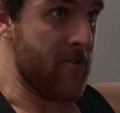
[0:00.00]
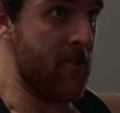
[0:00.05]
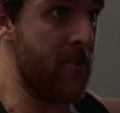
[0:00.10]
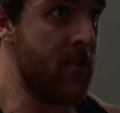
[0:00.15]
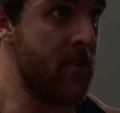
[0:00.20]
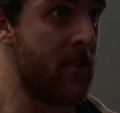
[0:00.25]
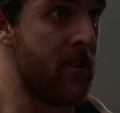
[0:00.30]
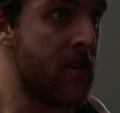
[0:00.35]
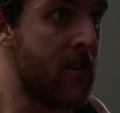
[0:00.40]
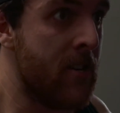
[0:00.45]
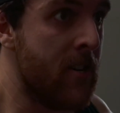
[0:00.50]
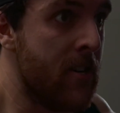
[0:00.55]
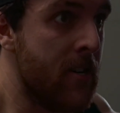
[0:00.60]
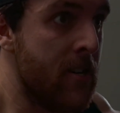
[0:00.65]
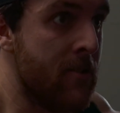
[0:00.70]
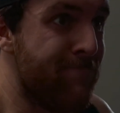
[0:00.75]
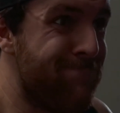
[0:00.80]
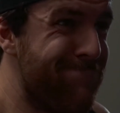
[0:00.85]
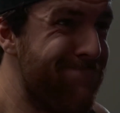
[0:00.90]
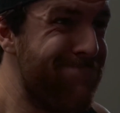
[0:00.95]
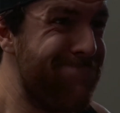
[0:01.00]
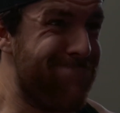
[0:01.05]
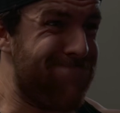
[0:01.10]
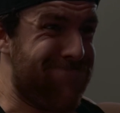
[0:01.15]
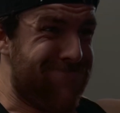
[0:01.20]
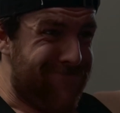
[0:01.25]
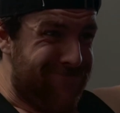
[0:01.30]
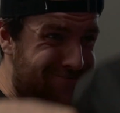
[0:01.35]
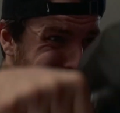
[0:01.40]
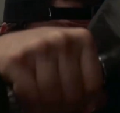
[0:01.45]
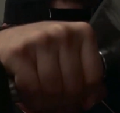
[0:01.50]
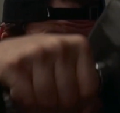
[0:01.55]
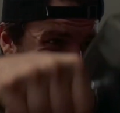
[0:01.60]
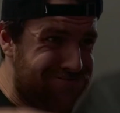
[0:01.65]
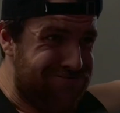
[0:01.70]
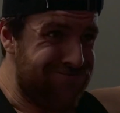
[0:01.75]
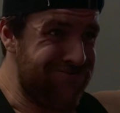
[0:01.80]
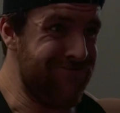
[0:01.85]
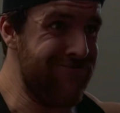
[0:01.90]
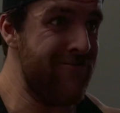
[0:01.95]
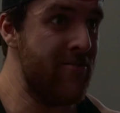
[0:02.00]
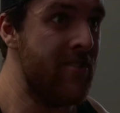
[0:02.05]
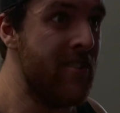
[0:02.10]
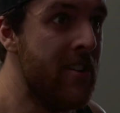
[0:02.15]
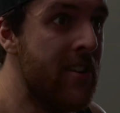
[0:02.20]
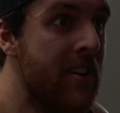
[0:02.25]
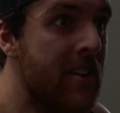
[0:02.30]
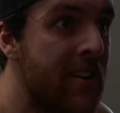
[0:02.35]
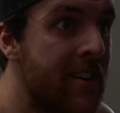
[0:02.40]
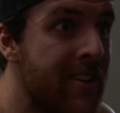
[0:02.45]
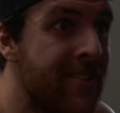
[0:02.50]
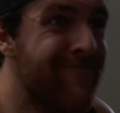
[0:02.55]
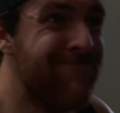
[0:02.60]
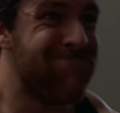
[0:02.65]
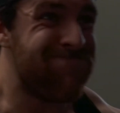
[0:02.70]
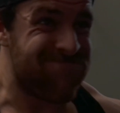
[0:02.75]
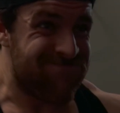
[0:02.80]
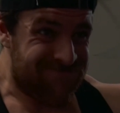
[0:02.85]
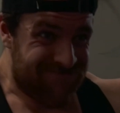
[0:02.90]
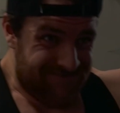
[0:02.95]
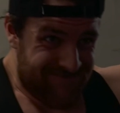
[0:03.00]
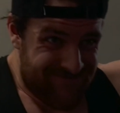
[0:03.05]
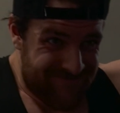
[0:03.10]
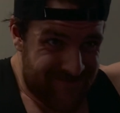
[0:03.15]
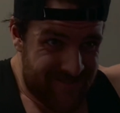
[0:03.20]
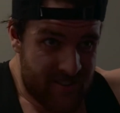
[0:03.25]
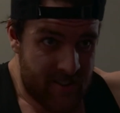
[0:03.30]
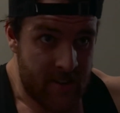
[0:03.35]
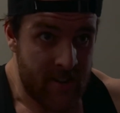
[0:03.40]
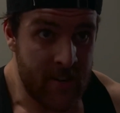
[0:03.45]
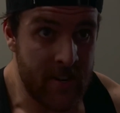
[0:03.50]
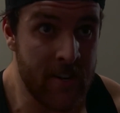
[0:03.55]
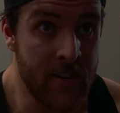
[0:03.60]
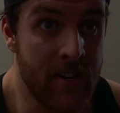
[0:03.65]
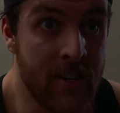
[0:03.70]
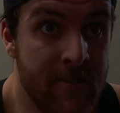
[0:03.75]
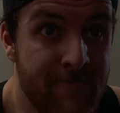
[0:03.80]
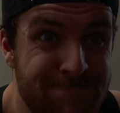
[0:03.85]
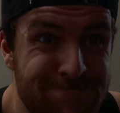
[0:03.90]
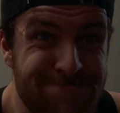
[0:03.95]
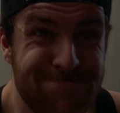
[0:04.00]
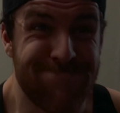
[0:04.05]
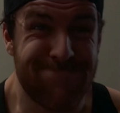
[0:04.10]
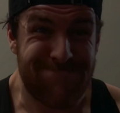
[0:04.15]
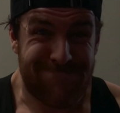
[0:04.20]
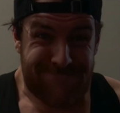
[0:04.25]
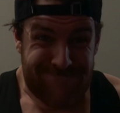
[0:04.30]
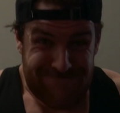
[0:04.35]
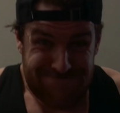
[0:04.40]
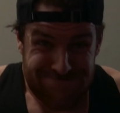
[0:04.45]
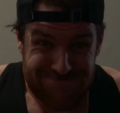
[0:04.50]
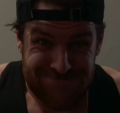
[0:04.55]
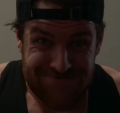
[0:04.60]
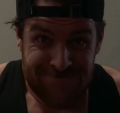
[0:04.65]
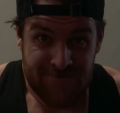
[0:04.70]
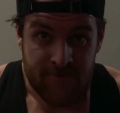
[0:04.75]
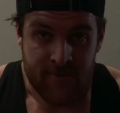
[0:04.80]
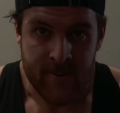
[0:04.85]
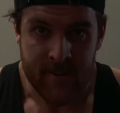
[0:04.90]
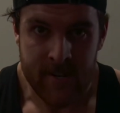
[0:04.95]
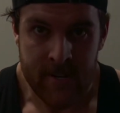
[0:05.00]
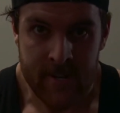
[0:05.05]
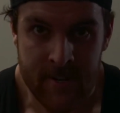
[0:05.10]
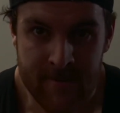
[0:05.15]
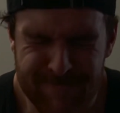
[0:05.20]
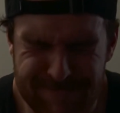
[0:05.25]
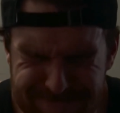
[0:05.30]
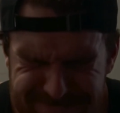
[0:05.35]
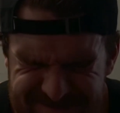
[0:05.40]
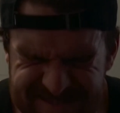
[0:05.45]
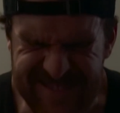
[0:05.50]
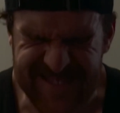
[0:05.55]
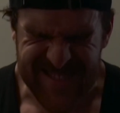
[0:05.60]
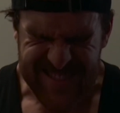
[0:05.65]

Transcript: it's pretty much burning, sometimes I usually like to do that to sort of visualize the muscle